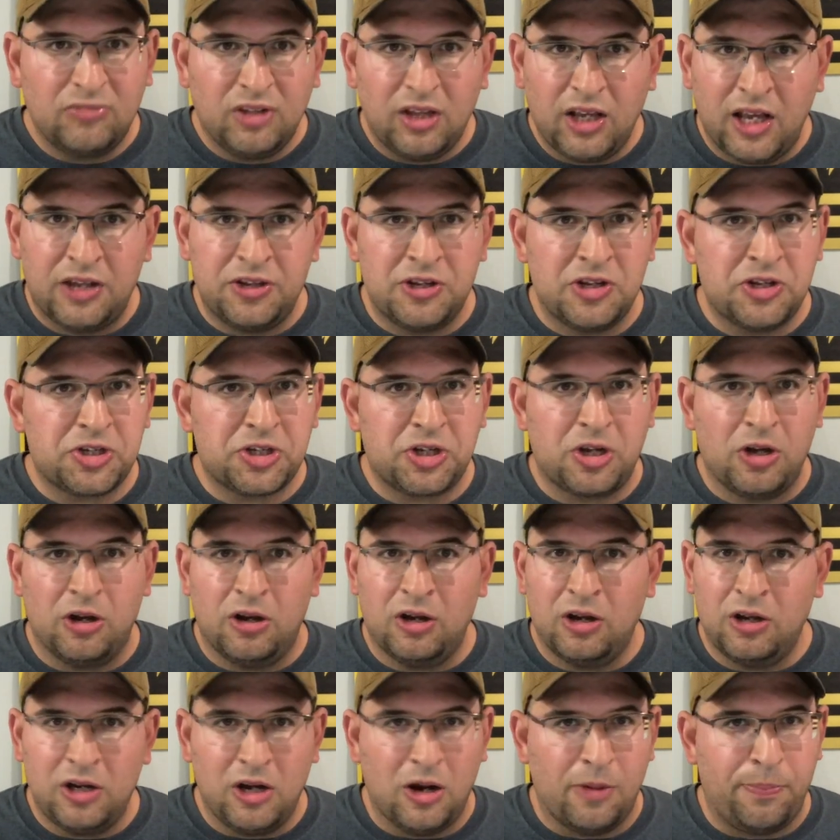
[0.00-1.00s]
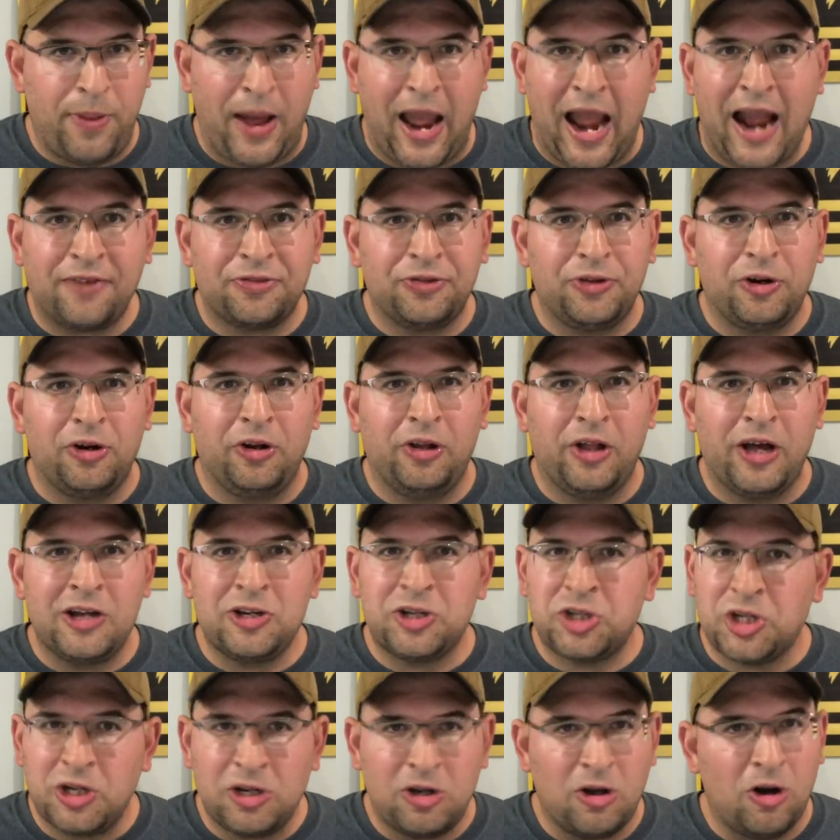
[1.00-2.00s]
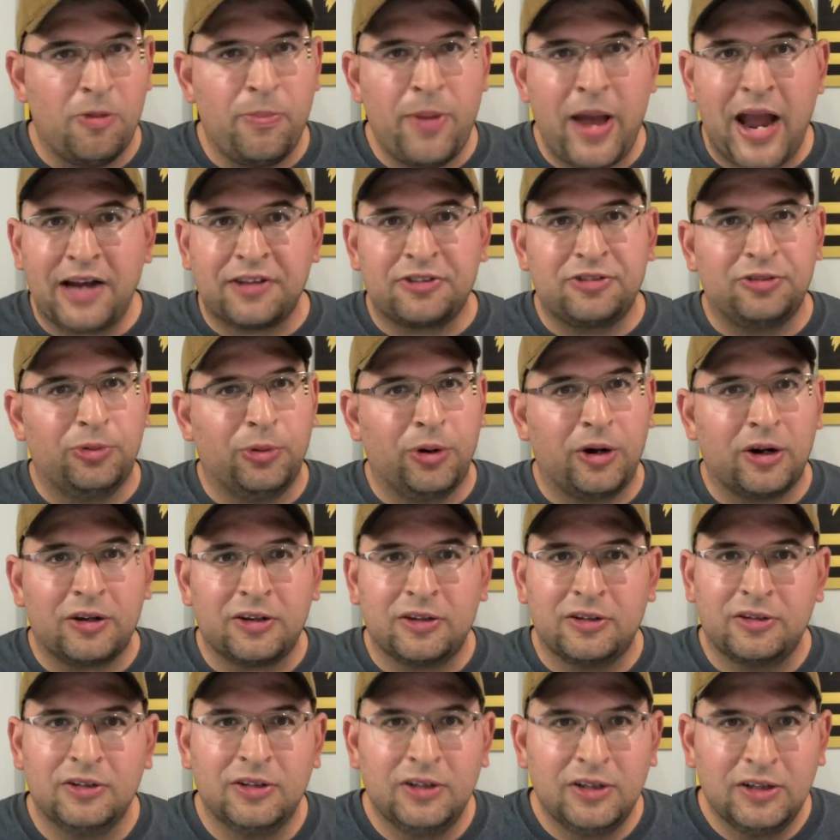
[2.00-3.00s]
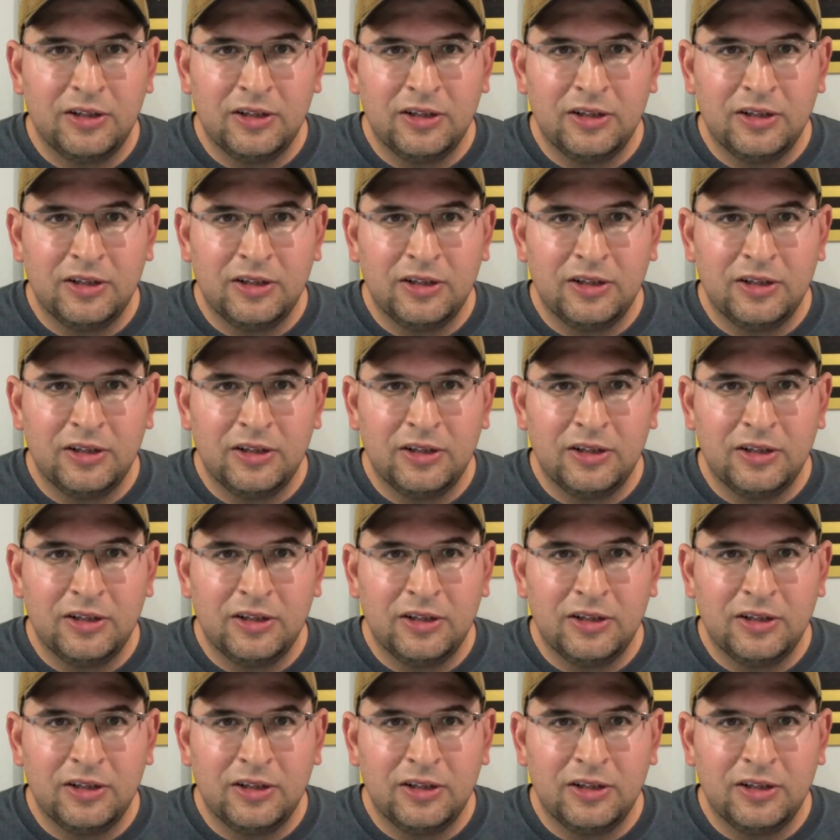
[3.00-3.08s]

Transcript: and just go, pack their lunch and go back to work.